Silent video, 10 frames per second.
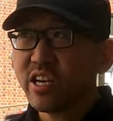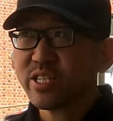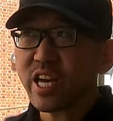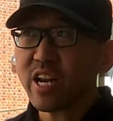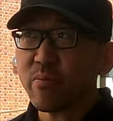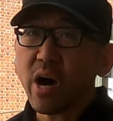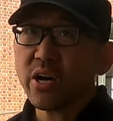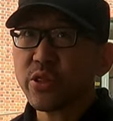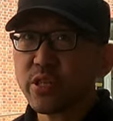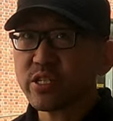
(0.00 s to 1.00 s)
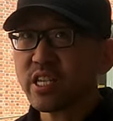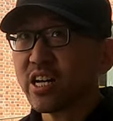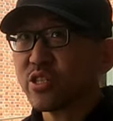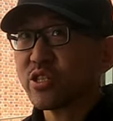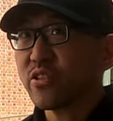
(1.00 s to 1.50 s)
it's not a month, it's
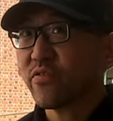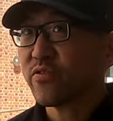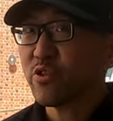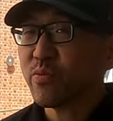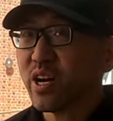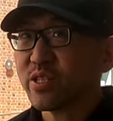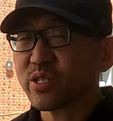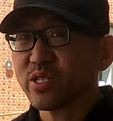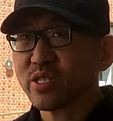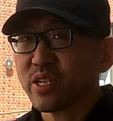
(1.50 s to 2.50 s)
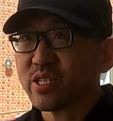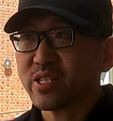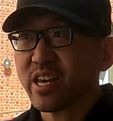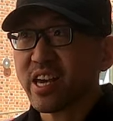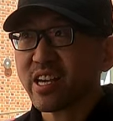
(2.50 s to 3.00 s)
not a few months,
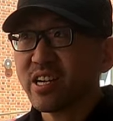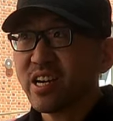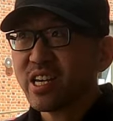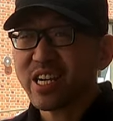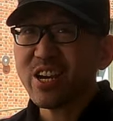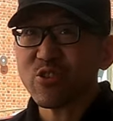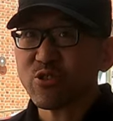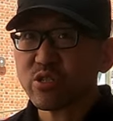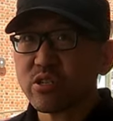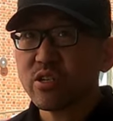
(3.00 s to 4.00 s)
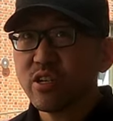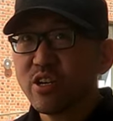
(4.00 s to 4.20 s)
it's like years.